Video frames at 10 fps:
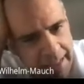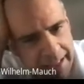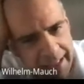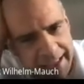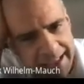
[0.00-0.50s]

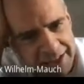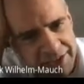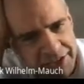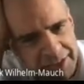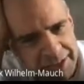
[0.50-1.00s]
And
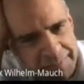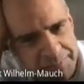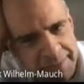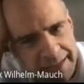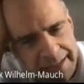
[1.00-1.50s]

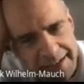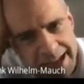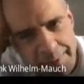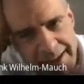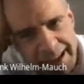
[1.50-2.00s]
at
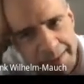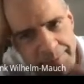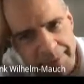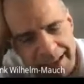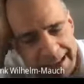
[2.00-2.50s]

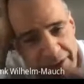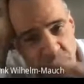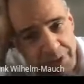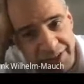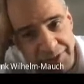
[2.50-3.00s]
IBM, at
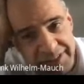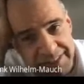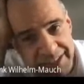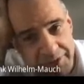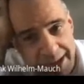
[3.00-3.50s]
Google, you
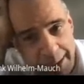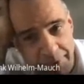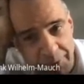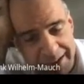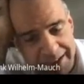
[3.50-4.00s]
see on the
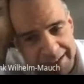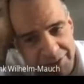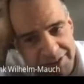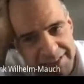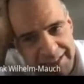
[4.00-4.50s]
upper right,
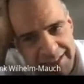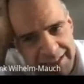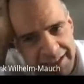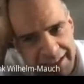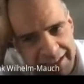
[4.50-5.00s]
you
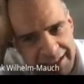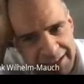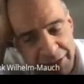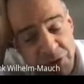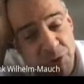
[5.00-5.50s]
see
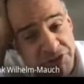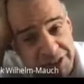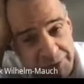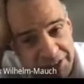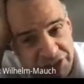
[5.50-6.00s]
a new
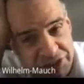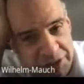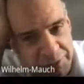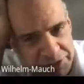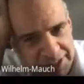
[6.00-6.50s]
generation
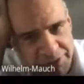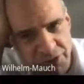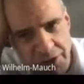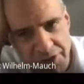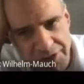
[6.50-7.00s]
of what I've
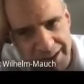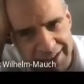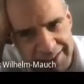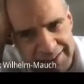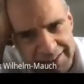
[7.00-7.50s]
shown on the
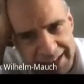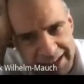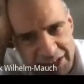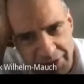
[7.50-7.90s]
last slide.